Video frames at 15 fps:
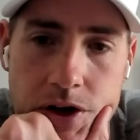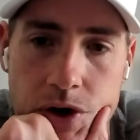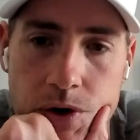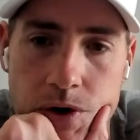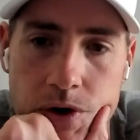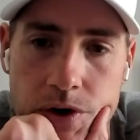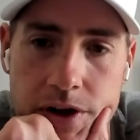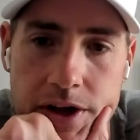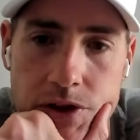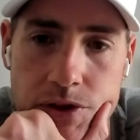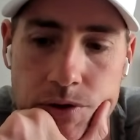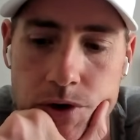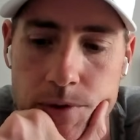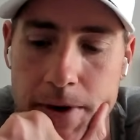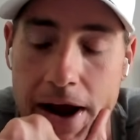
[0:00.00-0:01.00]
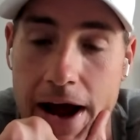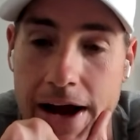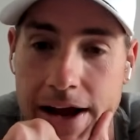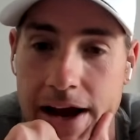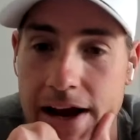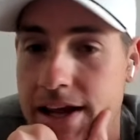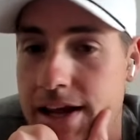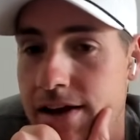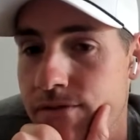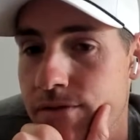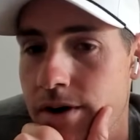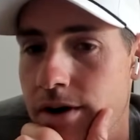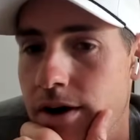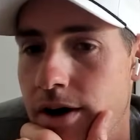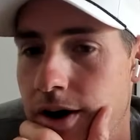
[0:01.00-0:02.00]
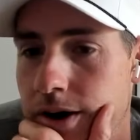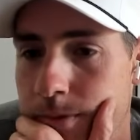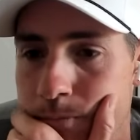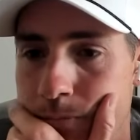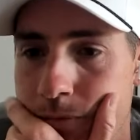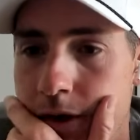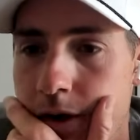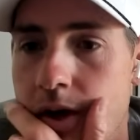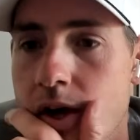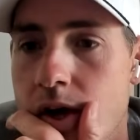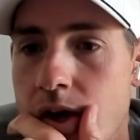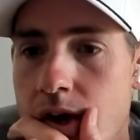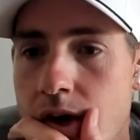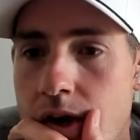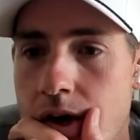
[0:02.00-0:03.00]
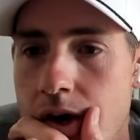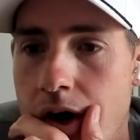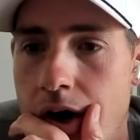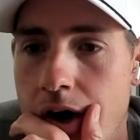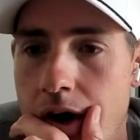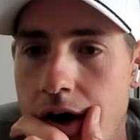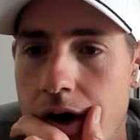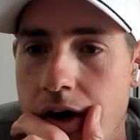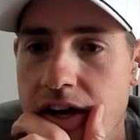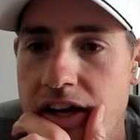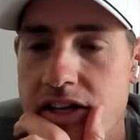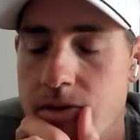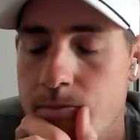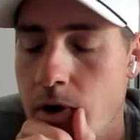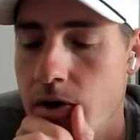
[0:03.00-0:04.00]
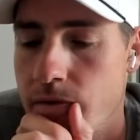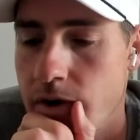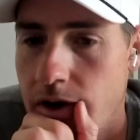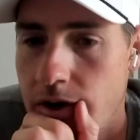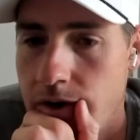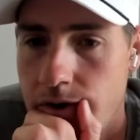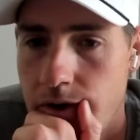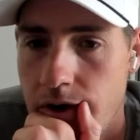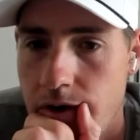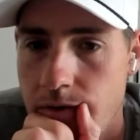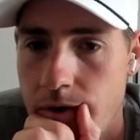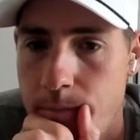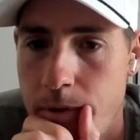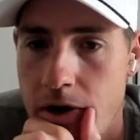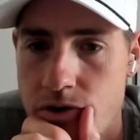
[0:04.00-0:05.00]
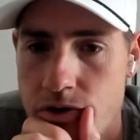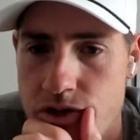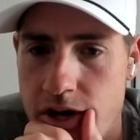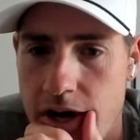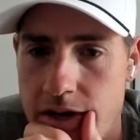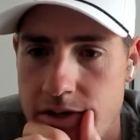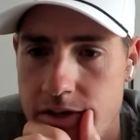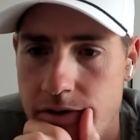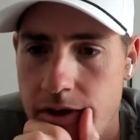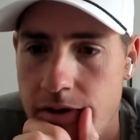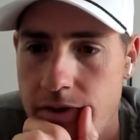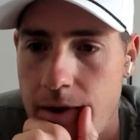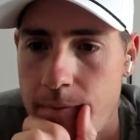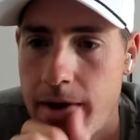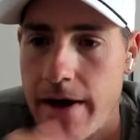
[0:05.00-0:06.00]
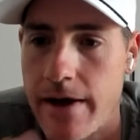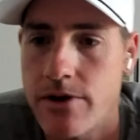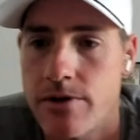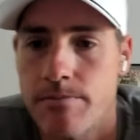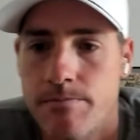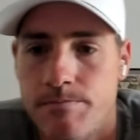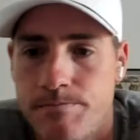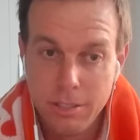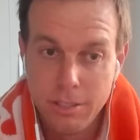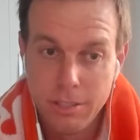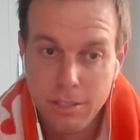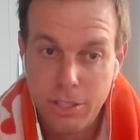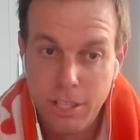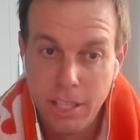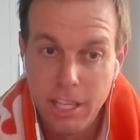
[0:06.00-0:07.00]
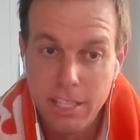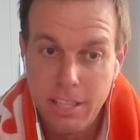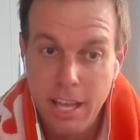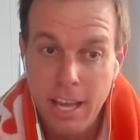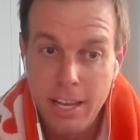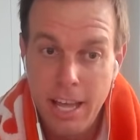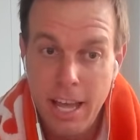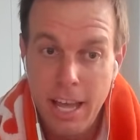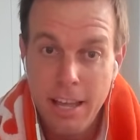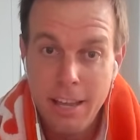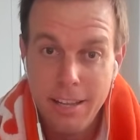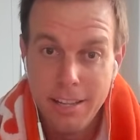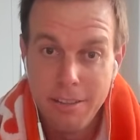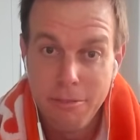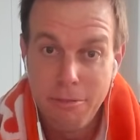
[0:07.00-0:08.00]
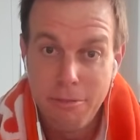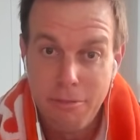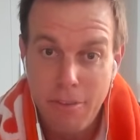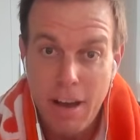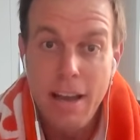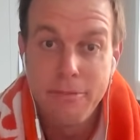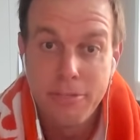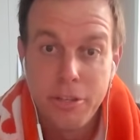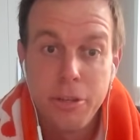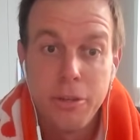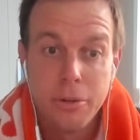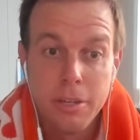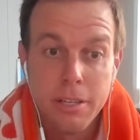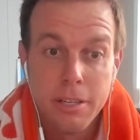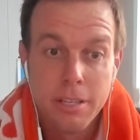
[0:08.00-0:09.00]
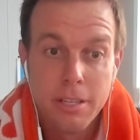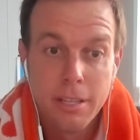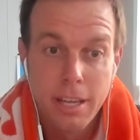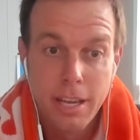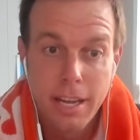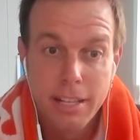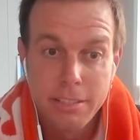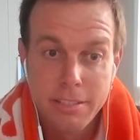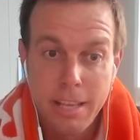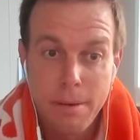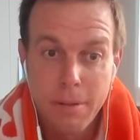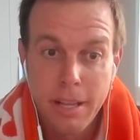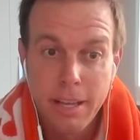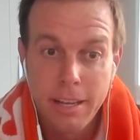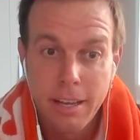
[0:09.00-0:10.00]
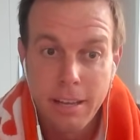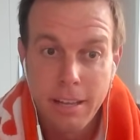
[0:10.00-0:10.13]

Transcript: Coco to get through. But I give Anisimova a puncher's chance in that match. She leads the head-to-head 5-2 against Sabalenka.